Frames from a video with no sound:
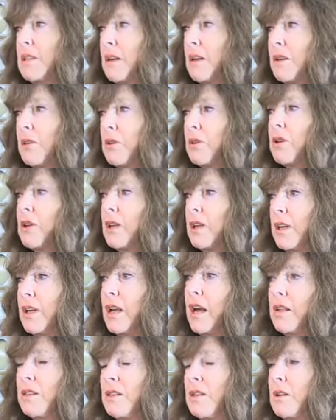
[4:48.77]
They couldn't
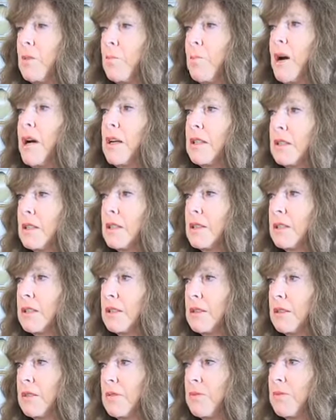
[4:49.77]
get the
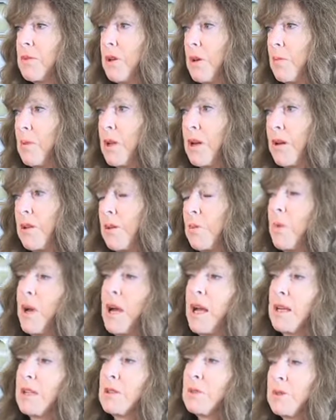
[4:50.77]
deposits from the other
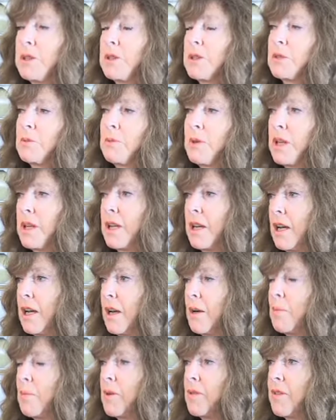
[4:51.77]
banks, which is where they get
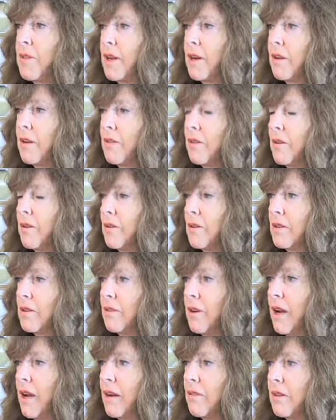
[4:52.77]
them if they
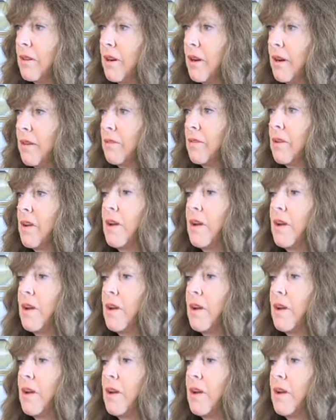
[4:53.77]
don't have enough.